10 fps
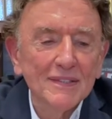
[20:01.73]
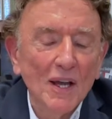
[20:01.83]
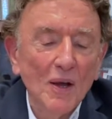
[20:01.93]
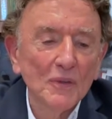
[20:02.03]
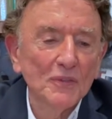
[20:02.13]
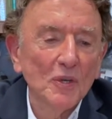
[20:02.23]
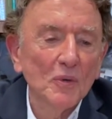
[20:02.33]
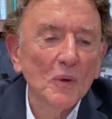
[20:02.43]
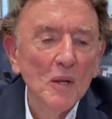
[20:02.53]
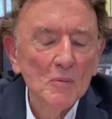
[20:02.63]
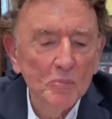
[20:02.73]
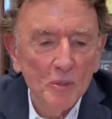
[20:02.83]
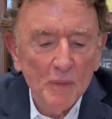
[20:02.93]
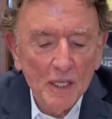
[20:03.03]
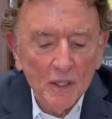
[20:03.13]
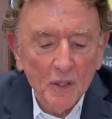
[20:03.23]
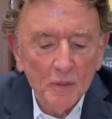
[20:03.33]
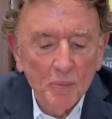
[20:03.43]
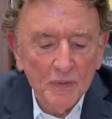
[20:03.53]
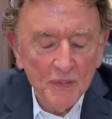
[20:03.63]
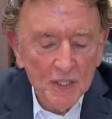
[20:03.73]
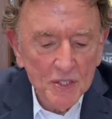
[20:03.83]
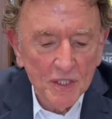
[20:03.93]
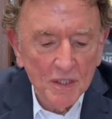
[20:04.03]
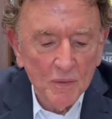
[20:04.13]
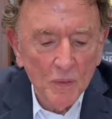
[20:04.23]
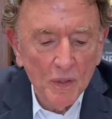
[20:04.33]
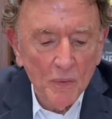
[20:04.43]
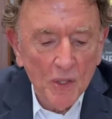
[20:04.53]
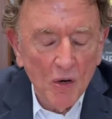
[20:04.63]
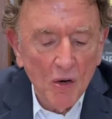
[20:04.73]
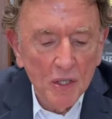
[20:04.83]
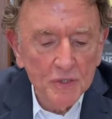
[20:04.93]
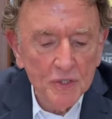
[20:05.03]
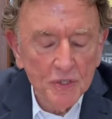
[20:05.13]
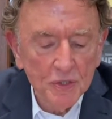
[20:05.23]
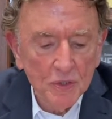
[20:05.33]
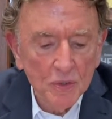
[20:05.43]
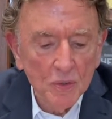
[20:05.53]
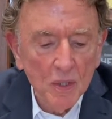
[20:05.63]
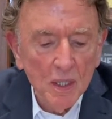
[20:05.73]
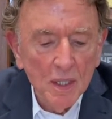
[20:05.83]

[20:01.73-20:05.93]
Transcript: also put me in a good position with regard to